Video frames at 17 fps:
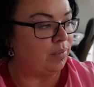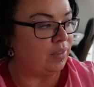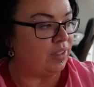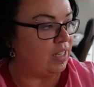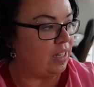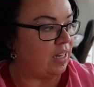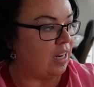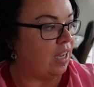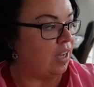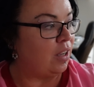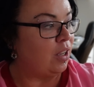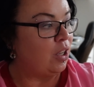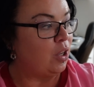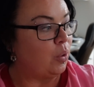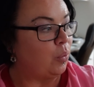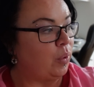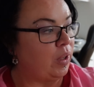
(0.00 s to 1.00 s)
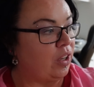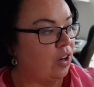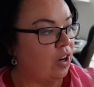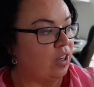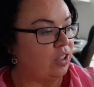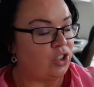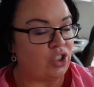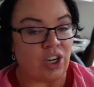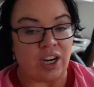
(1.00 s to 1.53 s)
dinner, we
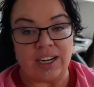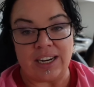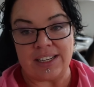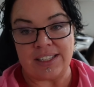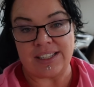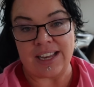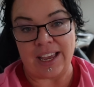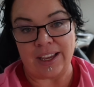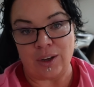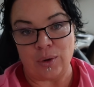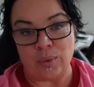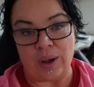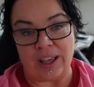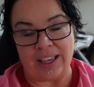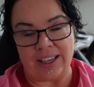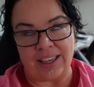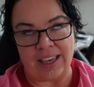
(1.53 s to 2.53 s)
got Chinese takeaway